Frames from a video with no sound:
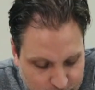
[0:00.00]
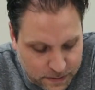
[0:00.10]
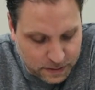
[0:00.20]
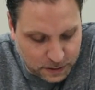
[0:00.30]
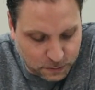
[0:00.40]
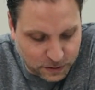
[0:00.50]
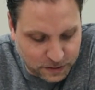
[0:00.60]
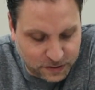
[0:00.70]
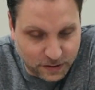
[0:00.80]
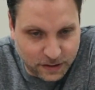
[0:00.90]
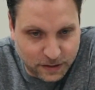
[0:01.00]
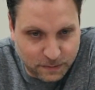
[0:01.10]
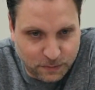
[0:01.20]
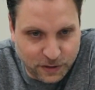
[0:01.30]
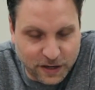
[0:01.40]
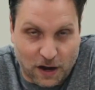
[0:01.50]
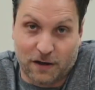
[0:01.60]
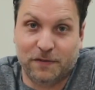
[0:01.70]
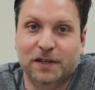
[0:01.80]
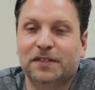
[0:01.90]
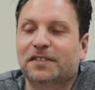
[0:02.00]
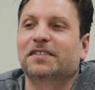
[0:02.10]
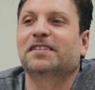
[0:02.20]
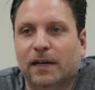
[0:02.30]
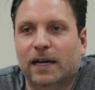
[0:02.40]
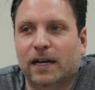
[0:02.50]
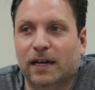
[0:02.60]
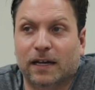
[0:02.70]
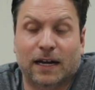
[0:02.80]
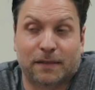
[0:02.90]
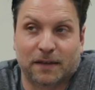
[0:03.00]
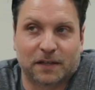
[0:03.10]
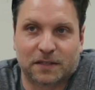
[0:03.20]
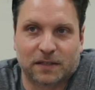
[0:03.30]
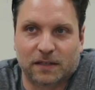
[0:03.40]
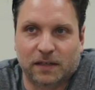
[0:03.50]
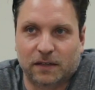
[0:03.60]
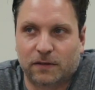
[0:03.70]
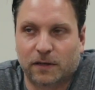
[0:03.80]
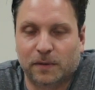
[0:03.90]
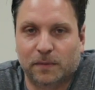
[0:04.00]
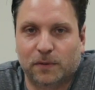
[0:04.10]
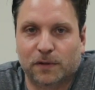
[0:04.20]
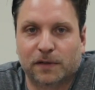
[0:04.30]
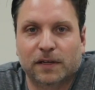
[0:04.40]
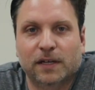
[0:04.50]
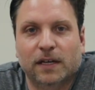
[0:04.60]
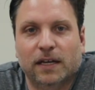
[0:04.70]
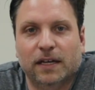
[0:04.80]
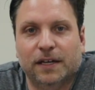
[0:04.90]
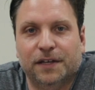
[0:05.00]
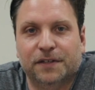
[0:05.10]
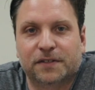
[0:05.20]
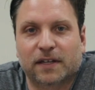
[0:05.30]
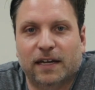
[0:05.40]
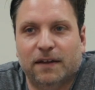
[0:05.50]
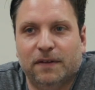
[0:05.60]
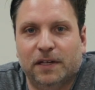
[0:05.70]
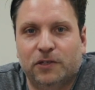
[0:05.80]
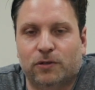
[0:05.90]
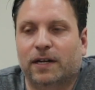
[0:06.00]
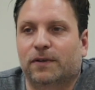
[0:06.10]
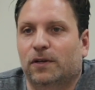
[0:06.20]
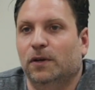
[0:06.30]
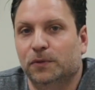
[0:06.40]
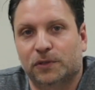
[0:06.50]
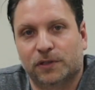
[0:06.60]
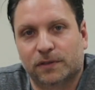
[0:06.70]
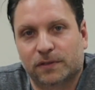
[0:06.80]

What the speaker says: This one's pretty obvious. I think it's incredibly important, is having a driver coach.